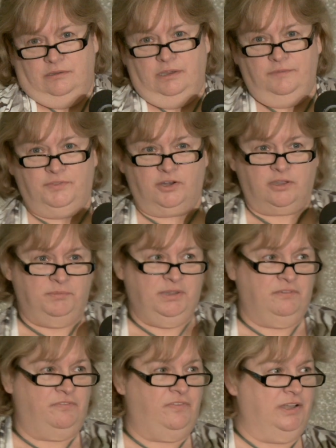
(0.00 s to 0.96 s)
If there can be
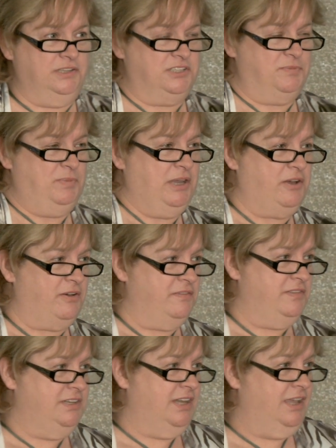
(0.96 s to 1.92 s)
a fun speaker
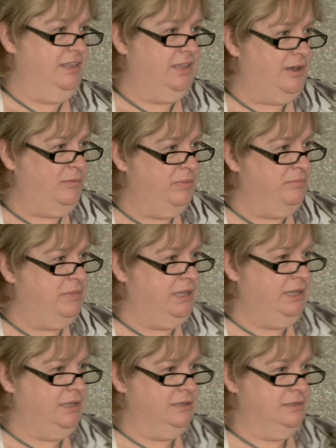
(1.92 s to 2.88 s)
of the day, that'll be
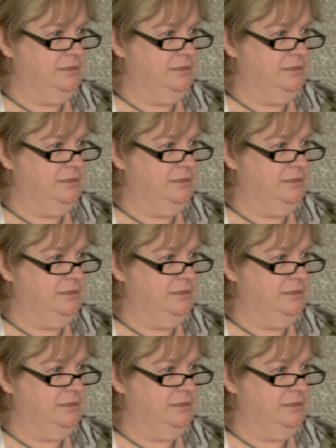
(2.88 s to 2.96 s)
me.